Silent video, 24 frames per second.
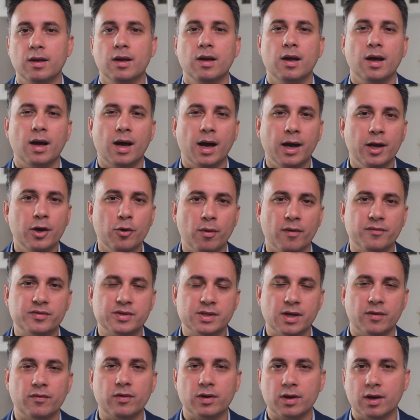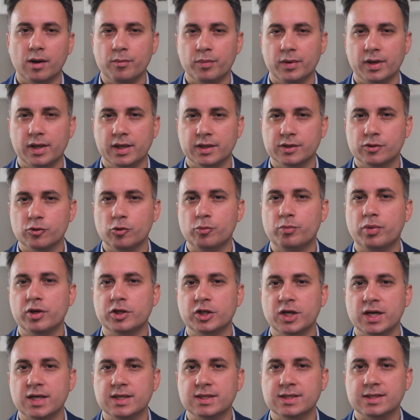I know of several companies who
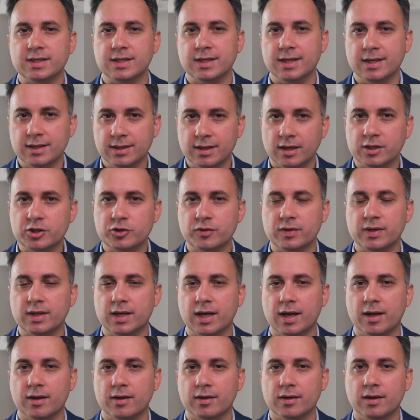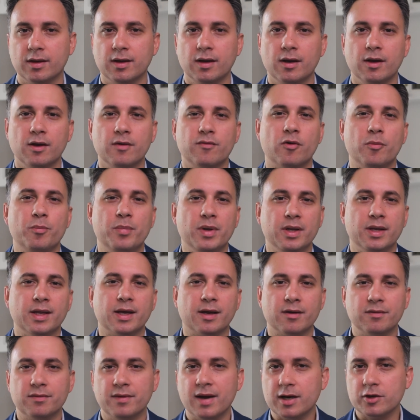purchased industrial land for building a
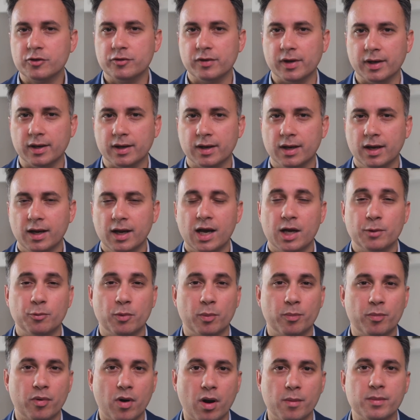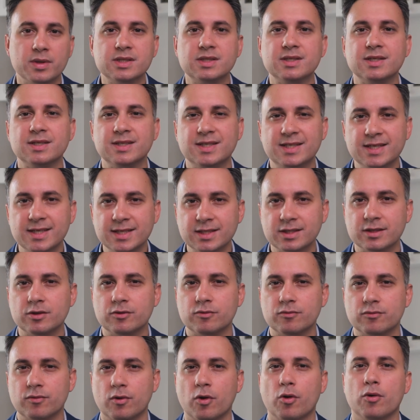factory and were promised a decent
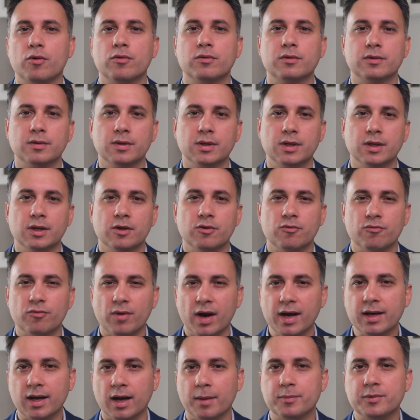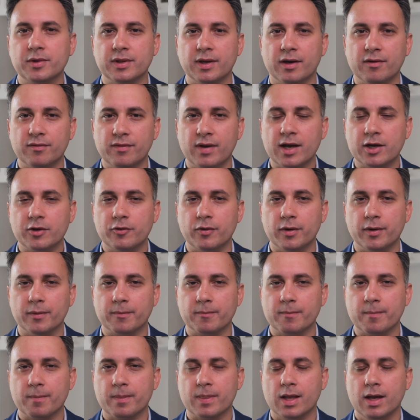road right up to their factory.
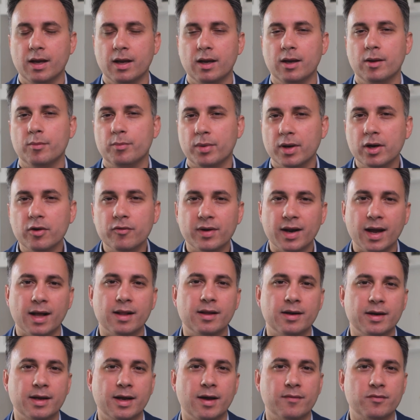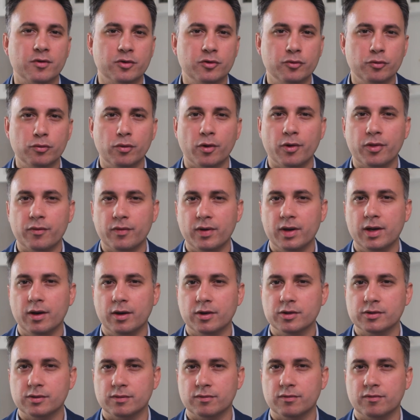But in reality, after 2 or 3
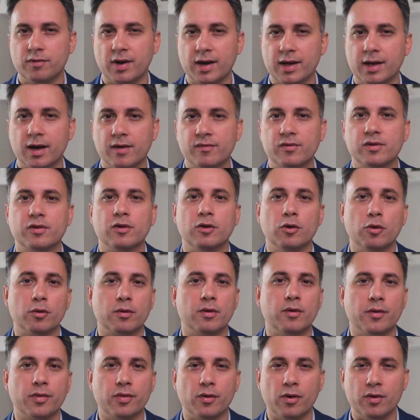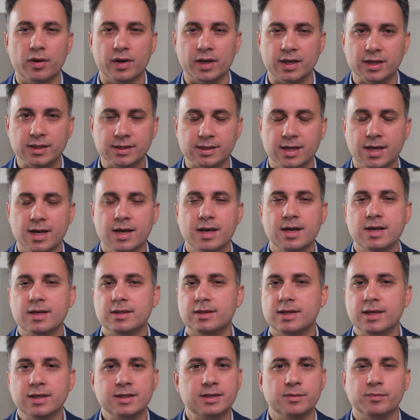years of running after the local authorities,
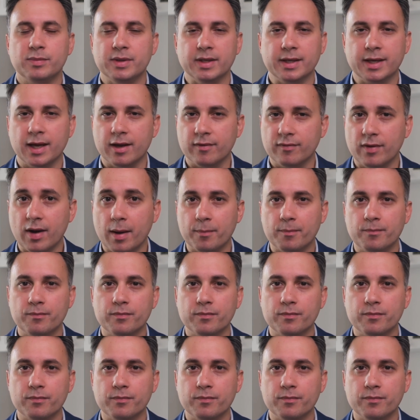they simply gave up